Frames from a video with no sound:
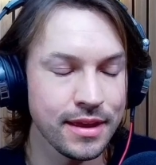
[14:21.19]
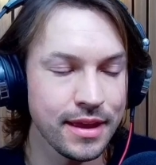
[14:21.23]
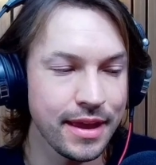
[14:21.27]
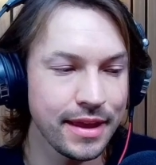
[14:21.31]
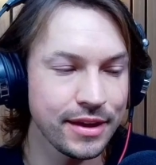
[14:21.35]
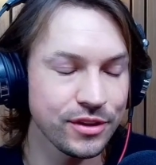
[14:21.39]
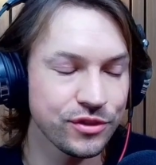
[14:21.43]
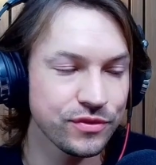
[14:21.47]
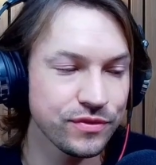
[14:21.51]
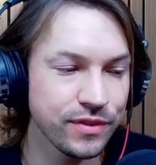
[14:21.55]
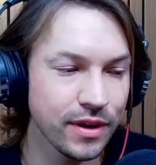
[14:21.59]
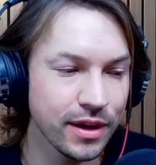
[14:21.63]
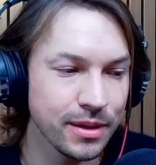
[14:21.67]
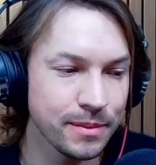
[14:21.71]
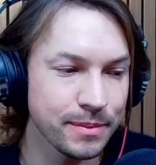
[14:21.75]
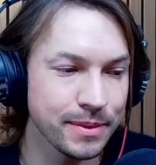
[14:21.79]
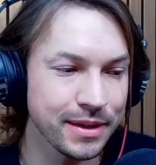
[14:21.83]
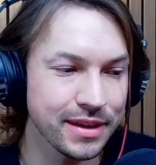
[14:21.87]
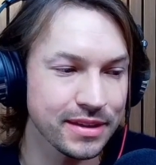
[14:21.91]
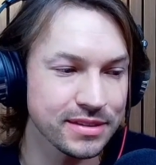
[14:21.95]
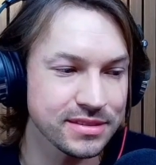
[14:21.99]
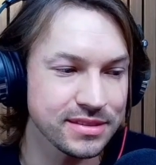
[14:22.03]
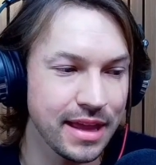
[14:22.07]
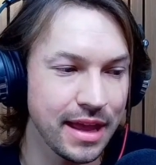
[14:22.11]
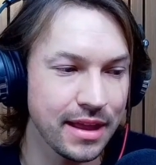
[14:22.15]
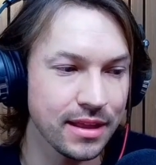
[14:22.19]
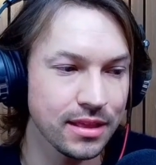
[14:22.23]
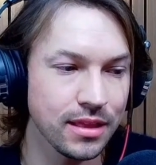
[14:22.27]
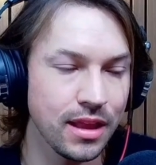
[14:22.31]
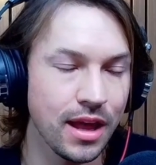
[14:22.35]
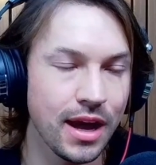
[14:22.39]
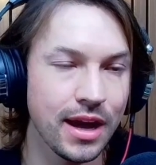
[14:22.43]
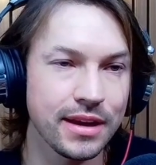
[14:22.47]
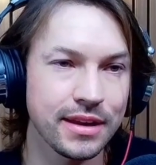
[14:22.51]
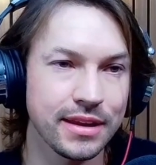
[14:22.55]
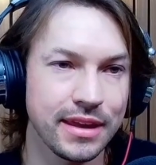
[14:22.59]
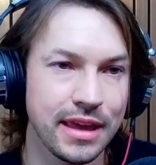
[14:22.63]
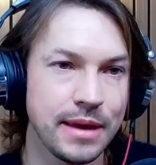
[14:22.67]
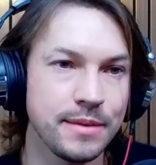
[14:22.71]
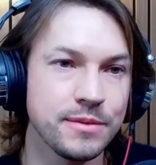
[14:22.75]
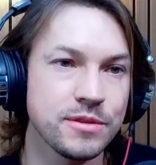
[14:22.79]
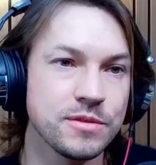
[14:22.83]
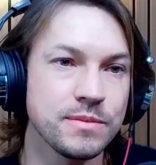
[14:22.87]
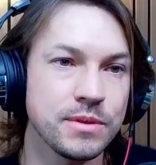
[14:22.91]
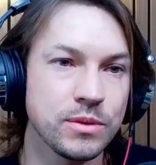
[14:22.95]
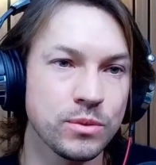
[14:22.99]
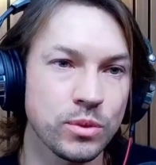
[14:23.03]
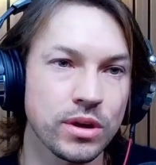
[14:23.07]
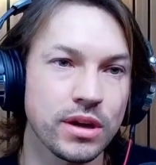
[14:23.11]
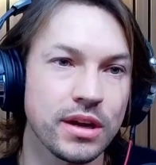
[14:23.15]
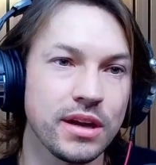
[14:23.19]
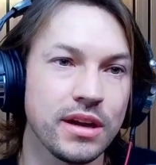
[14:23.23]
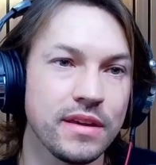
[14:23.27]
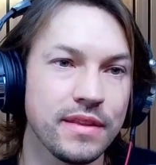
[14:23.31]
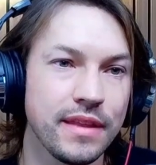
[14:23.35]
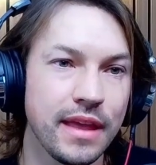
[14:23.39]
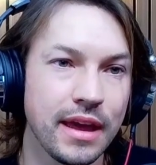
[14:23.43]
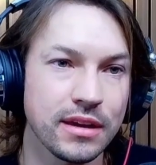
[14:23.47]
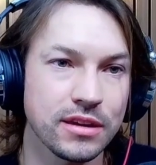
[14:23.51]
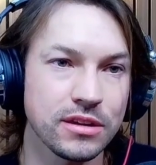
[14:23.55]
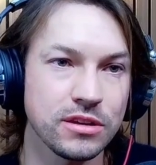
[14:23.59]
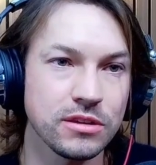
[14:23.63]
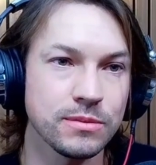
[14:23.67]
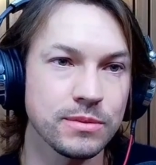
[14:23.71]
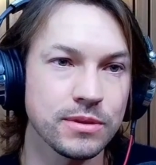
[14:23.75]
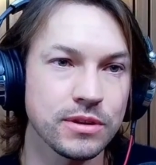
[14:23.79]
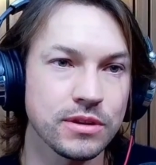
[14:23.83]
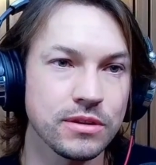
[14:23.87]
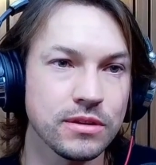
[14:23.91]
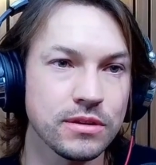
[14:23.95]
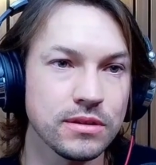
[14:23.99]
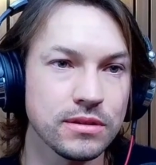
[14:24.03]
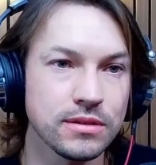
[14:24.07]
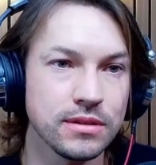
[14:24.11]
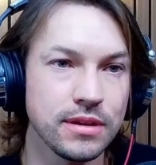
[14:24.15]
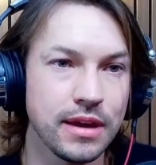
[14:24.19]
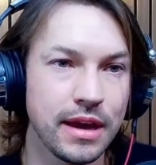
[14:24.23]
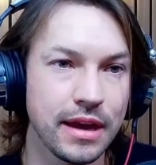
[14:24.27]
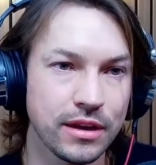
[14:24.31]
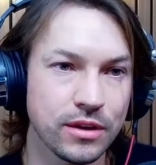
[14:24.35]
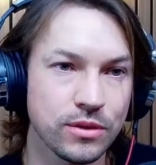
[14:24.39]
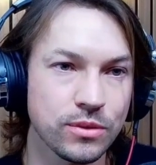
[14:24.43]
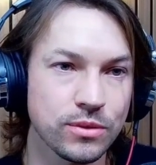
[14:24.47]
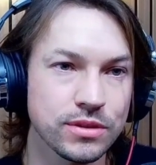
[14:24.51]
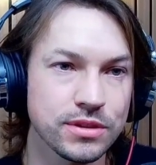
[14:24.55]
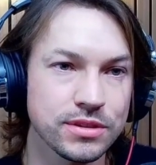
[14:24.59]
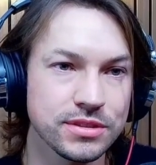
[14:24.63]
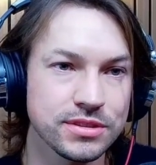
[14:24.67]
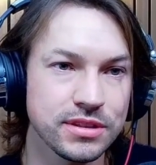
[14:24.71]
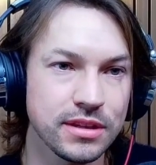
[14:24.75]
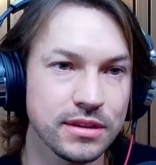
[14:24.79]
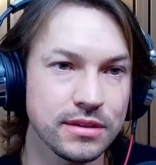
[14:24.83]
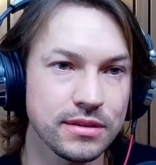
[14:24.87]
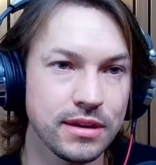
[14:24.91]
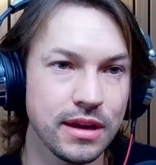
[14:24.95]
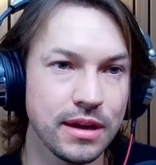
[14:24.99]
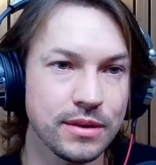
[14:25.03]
It's funny because that line came to me working in that cubicle at Cornerstone.